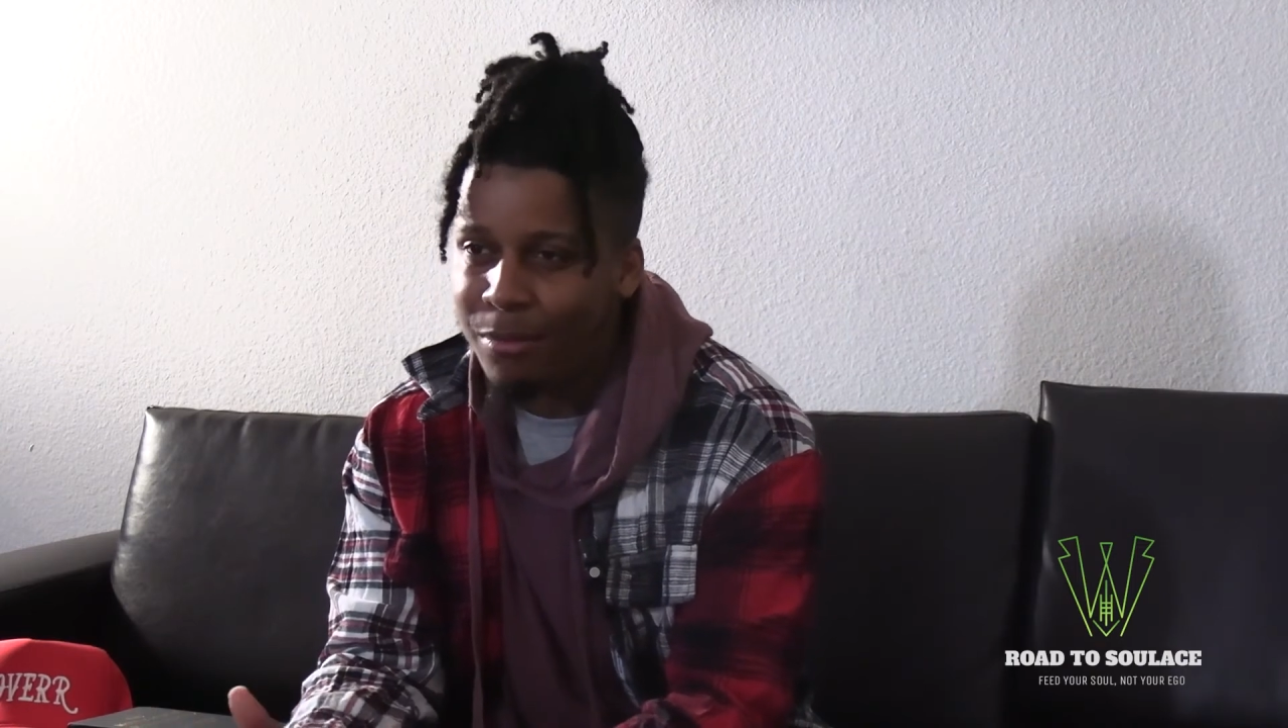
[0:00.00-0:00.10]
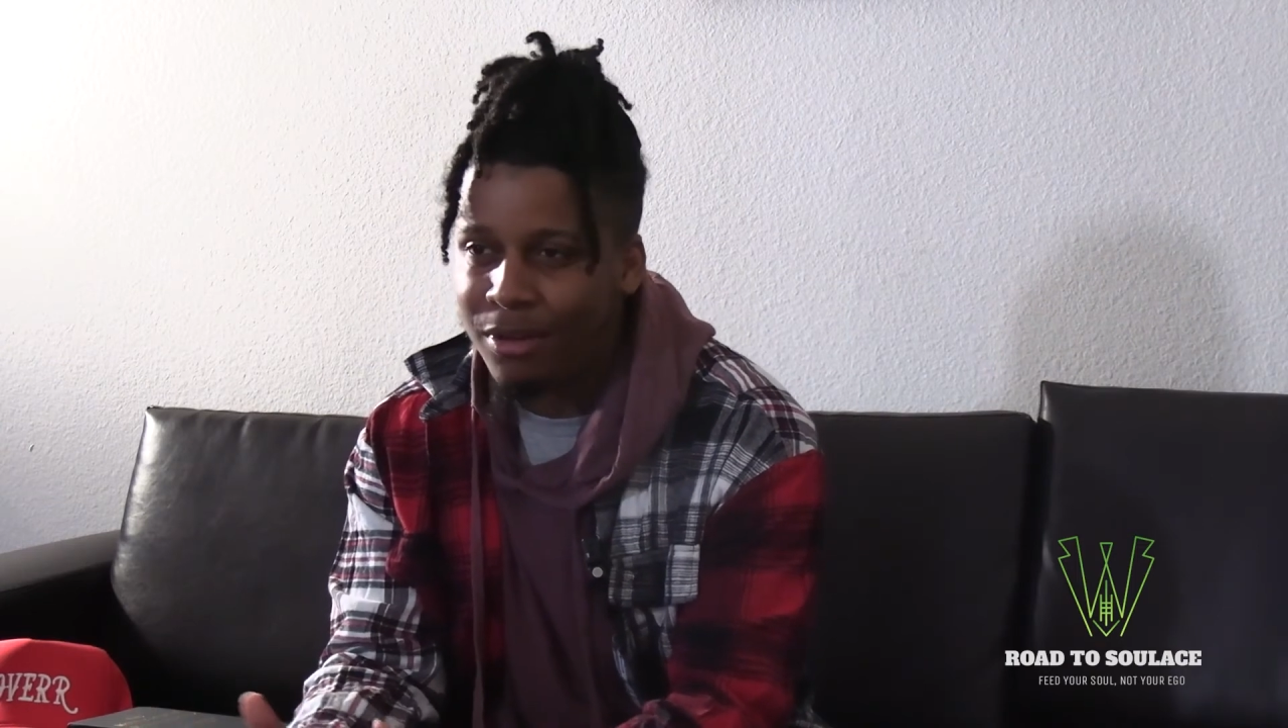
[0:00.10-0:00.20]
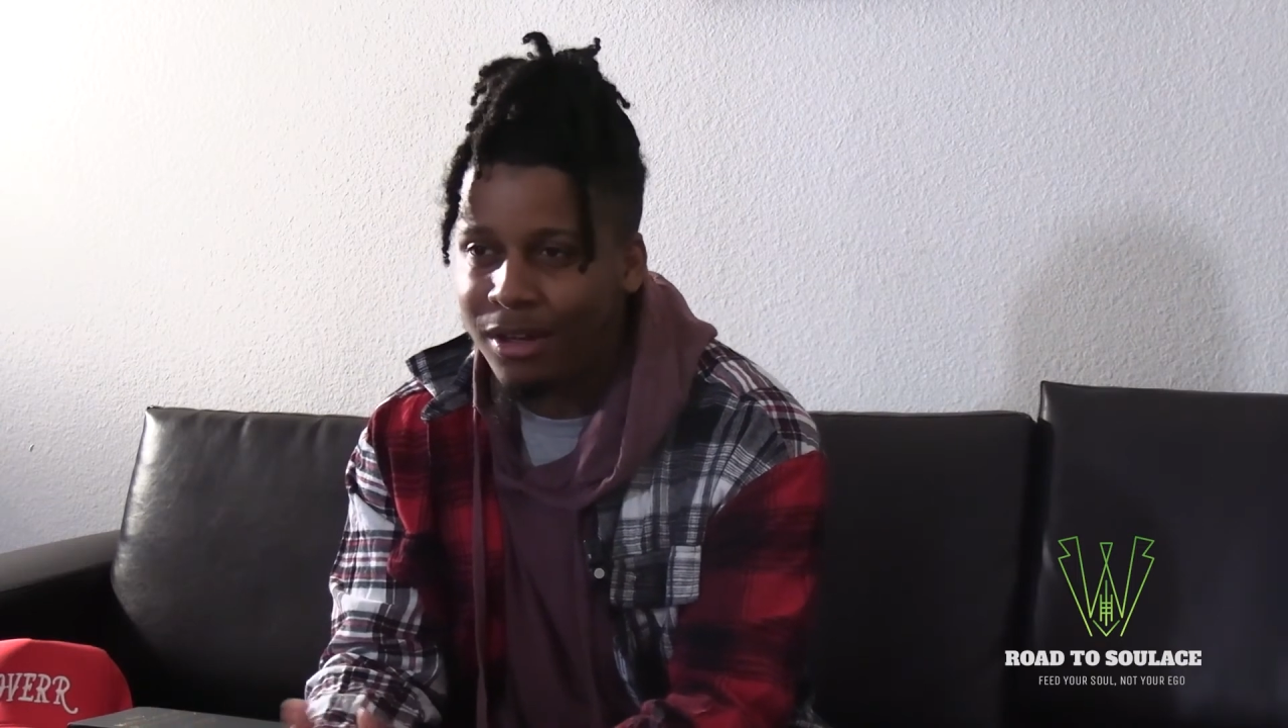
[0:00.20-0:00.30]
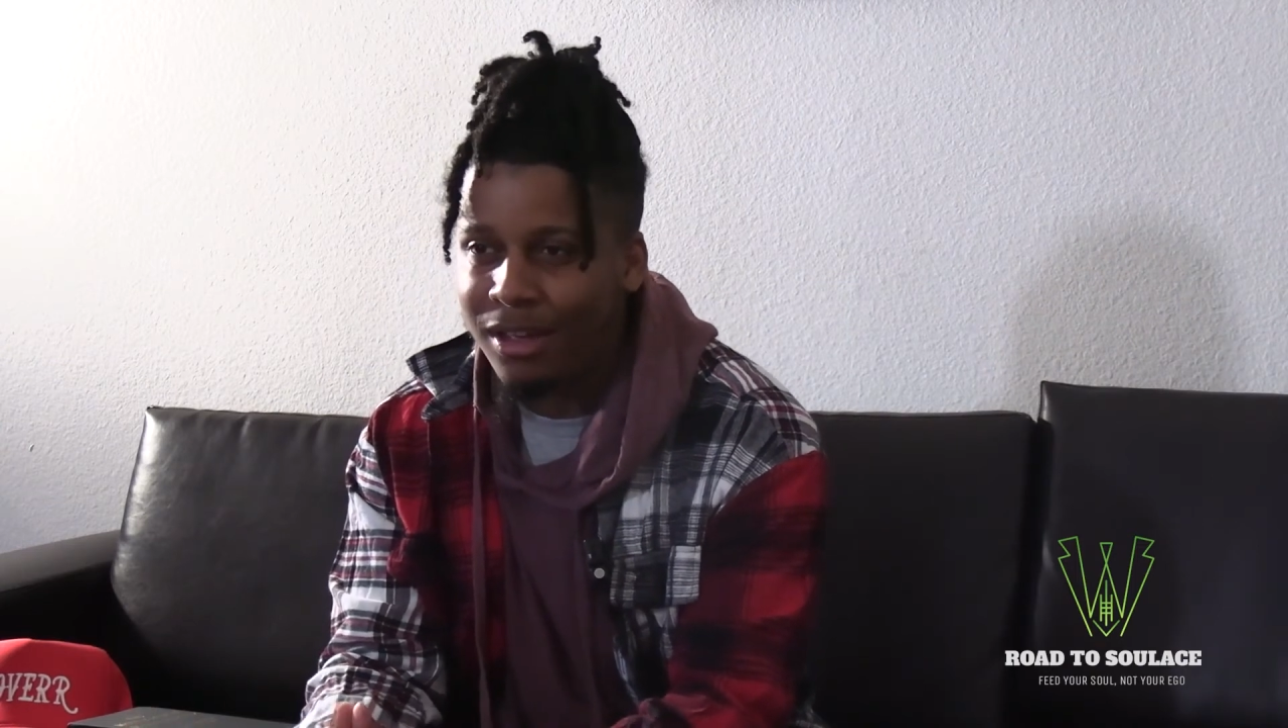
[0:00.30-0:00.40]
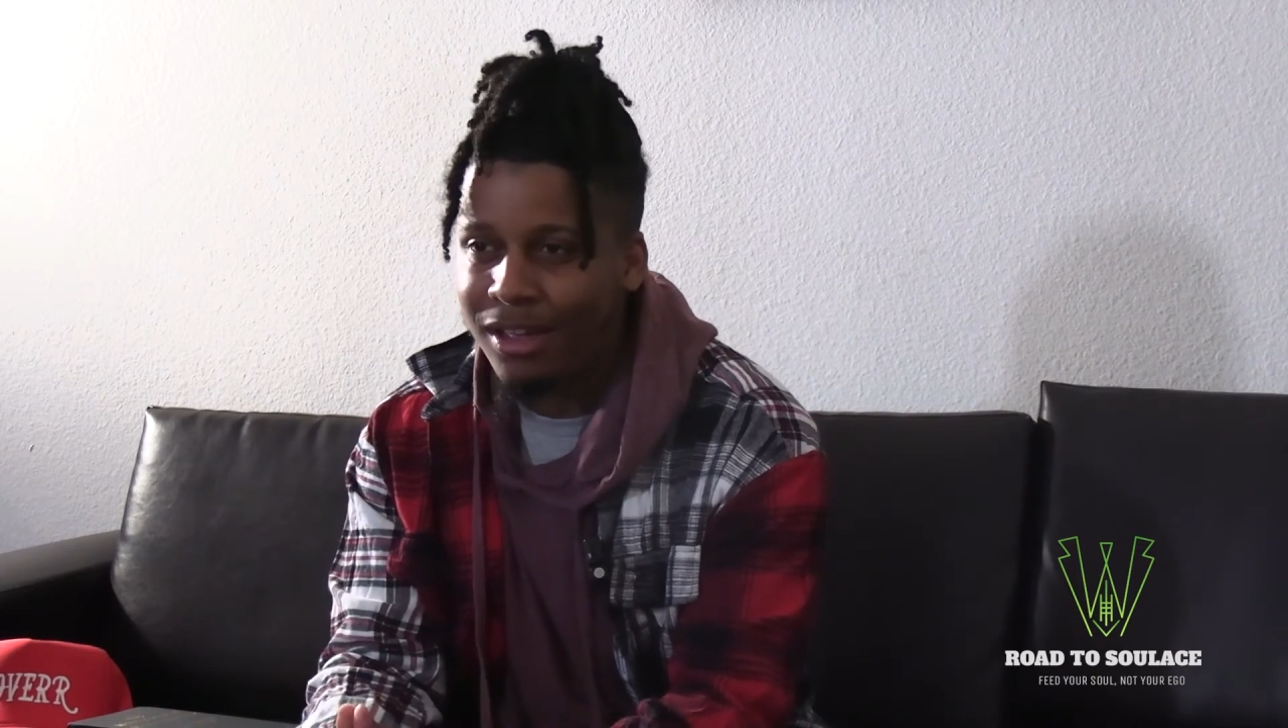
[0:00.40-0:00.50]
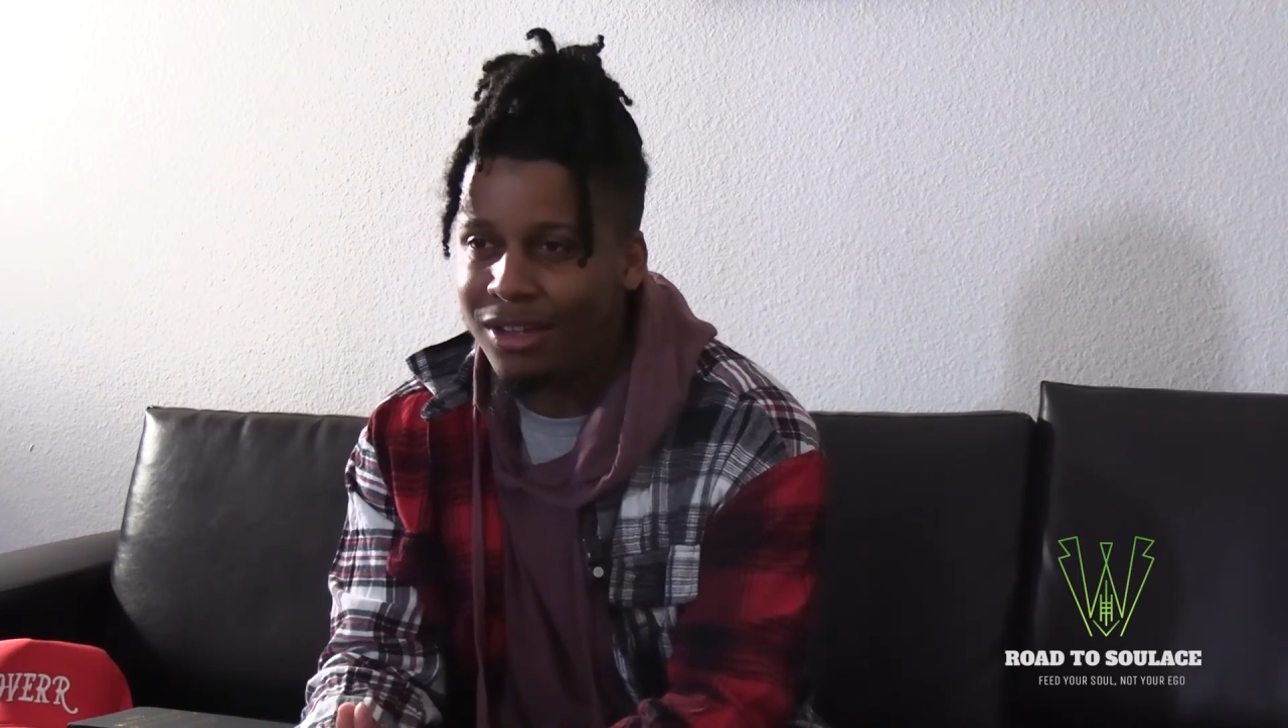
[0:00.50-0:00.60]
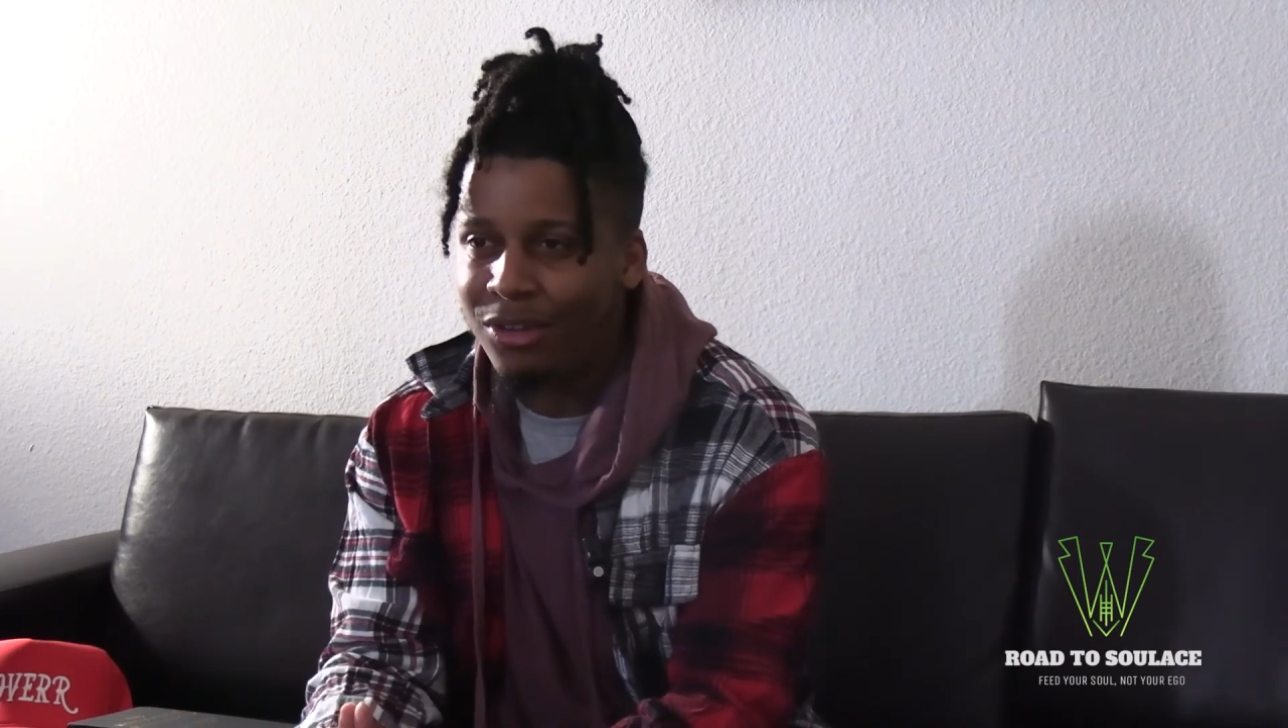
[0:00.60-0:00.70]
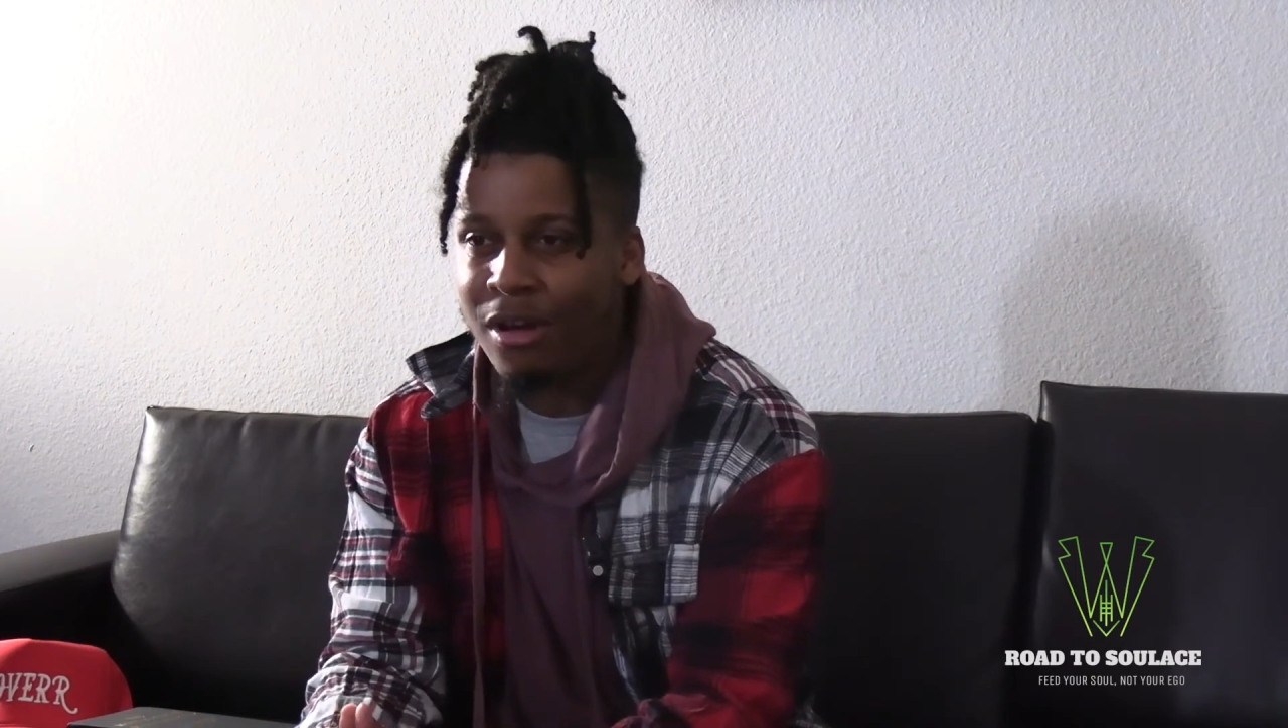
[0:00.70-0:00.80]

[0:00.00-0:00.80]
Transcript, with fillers: I'm good.